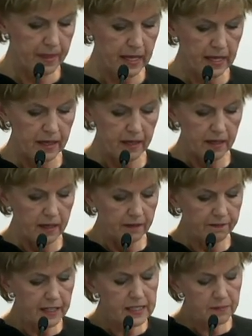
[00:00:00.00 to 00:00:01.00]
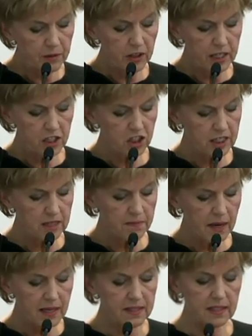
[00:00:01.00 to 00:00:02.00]
YouTube, it would cost 9
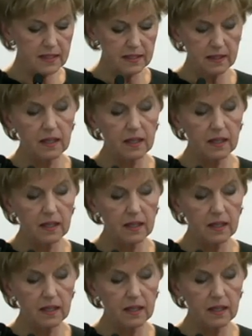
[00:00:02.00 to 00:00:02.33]
euros.